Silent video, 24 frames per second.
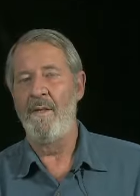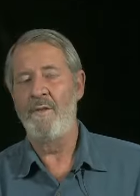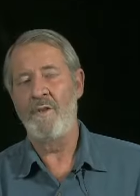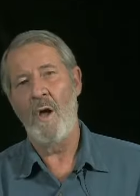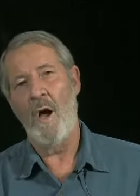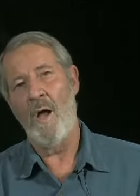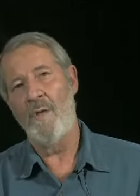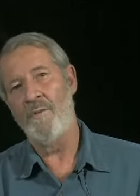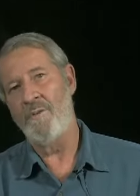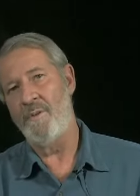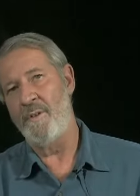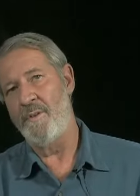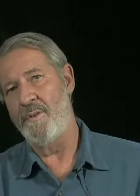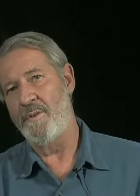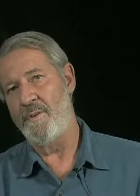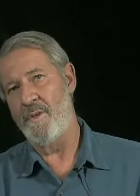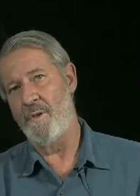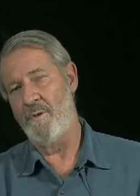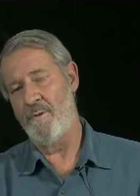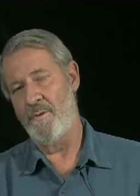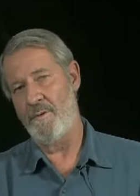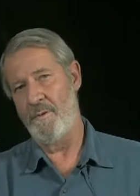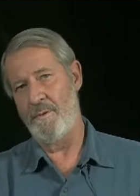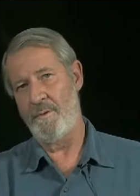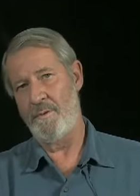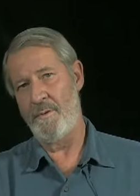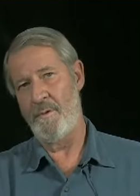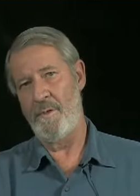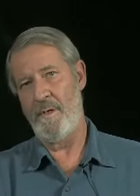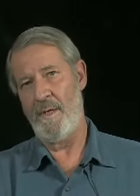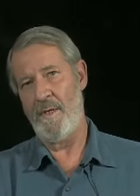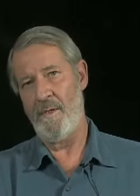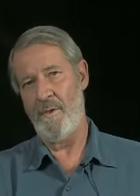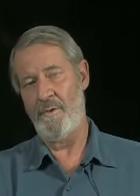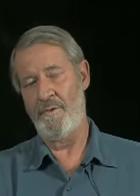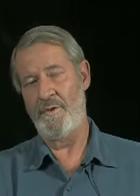is causing children
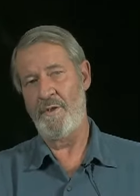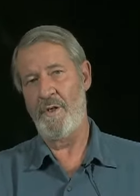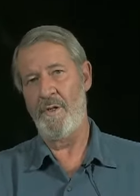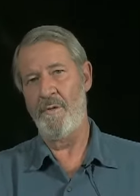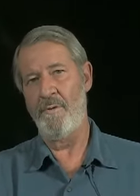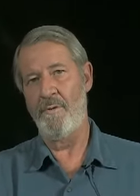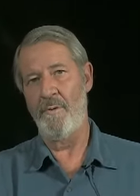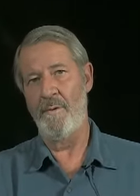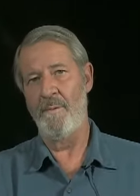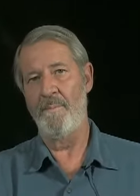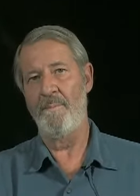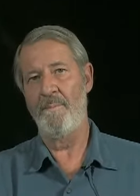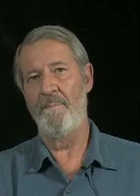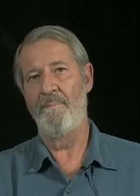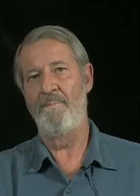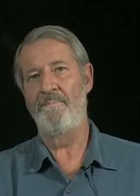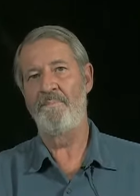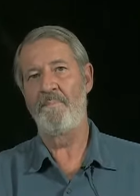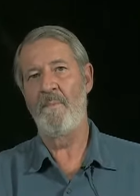to kill children.